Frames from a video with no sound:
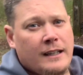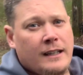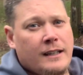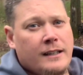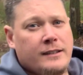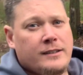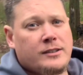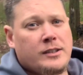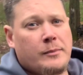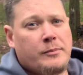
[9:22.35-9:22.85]

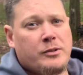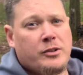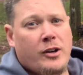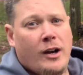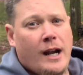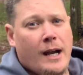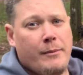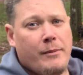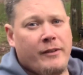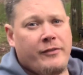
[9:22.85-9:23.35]

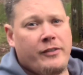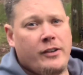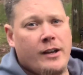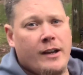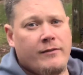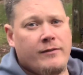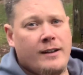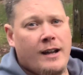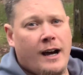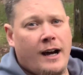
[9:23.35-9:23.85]
subscribe if you have
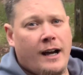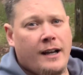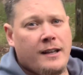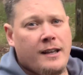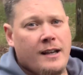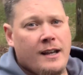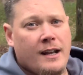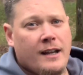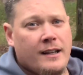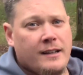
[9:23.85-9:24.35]
not,
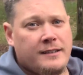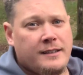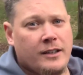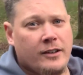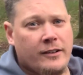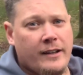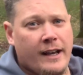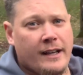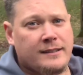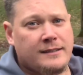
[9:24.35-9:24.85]
and until
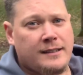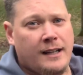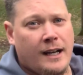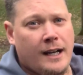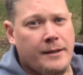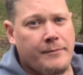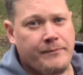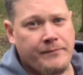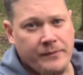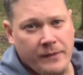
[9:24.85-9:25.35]
next
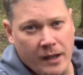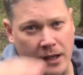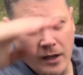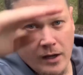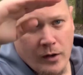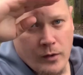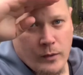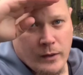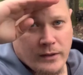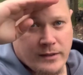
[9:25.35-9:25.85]
time,
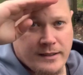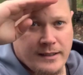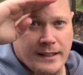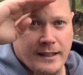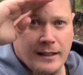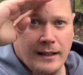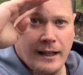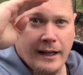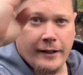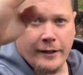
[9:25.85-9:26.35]
we'll see you
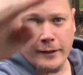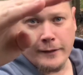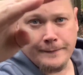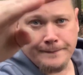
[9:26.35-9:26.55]
later.